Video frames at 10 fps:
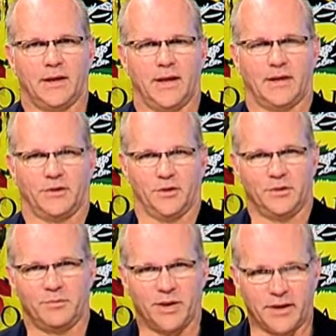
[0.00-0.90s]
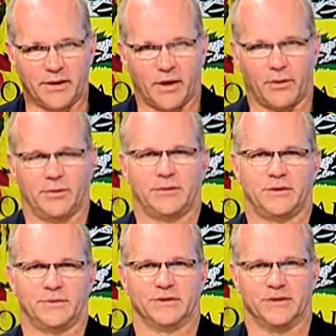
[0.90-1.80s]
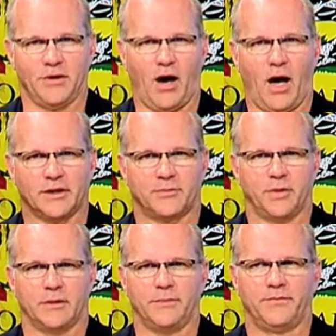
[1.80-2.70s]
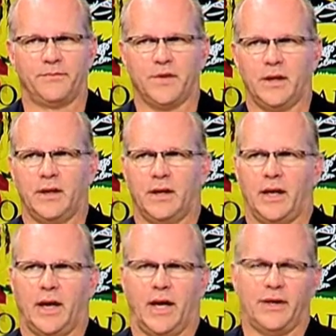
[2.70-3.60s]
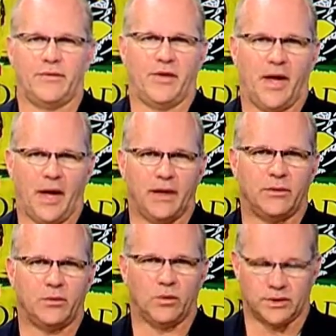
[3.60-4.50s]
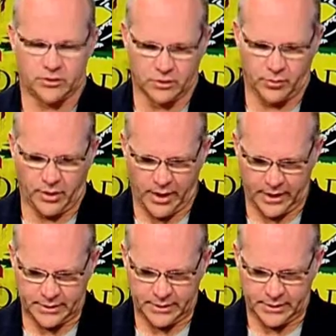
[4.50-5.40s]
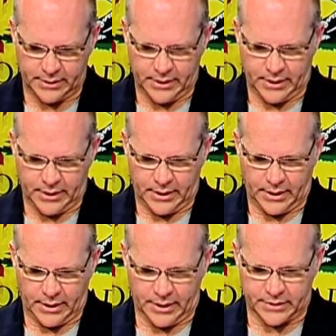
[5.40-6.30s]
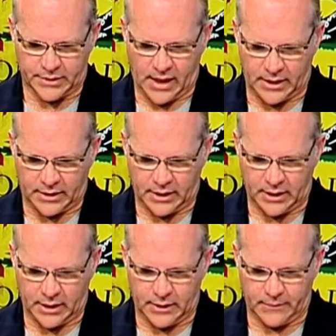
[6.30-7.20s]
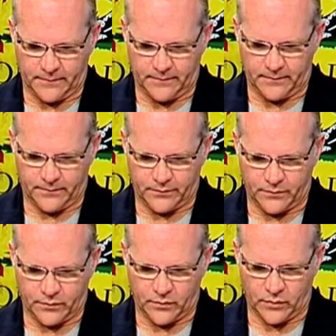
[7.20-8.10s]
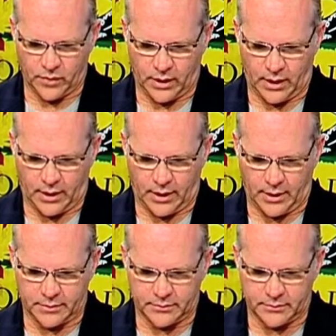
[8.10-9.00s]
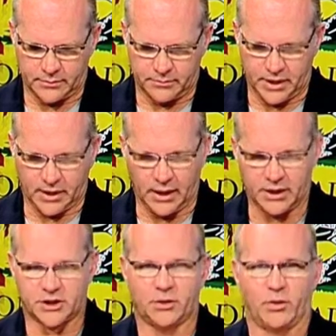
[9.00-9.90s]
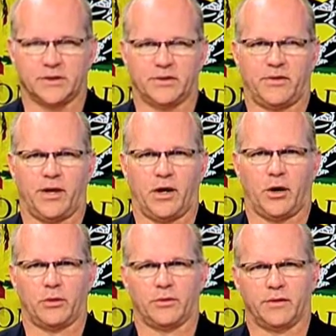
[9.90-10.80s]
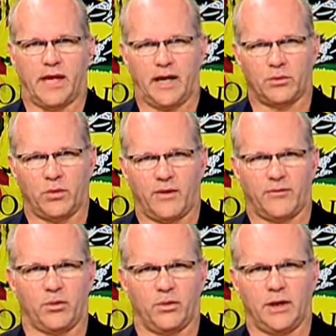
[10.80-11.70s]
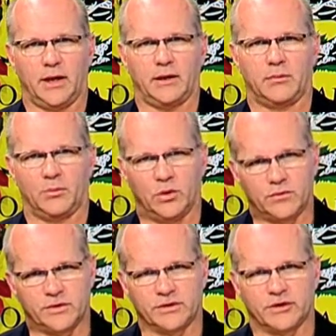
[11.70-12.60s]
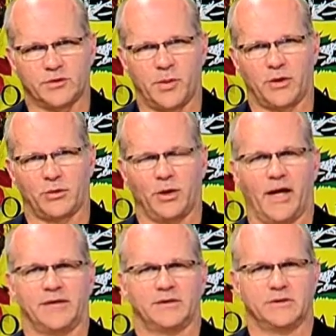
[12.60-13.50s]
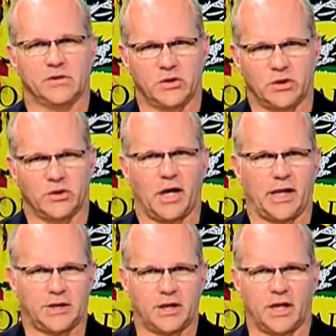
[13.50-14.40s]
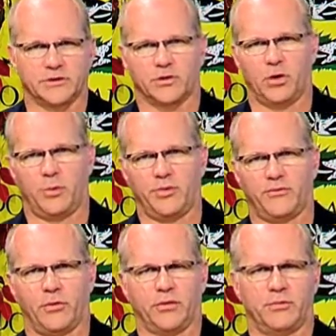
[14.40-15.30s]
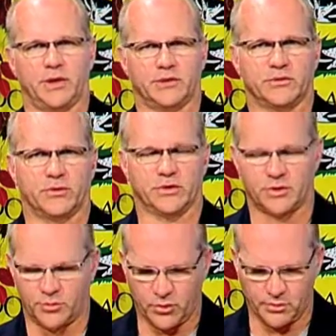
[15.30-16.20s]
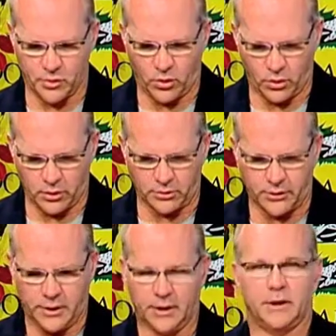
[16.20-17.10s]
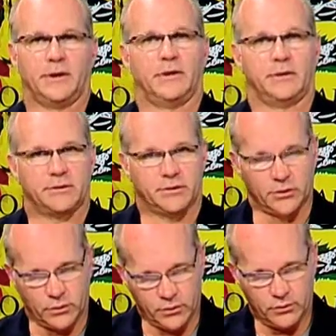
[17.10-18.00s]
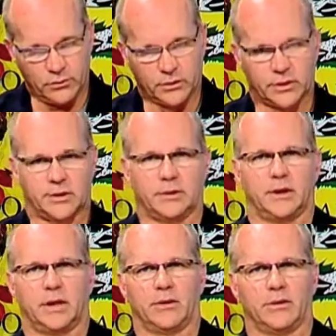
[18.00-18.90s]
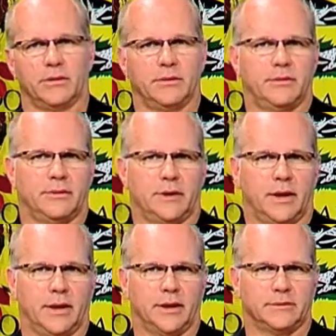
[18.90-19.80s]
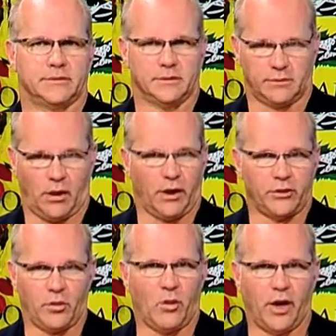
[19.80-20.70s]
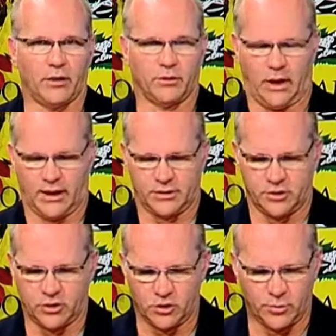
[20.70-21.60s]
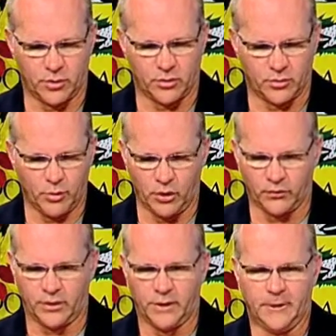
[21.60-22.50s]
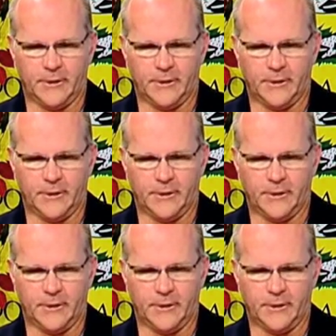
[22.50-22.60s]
and couldn't be there. She was in the hospital. And then what took place is that the, uh, because she wasn't there, that referee moved to suspend her license, and Jill got a chance to go before the Minnesota Supreme Court to get her, uh, to argue why her license shouldn't be removed.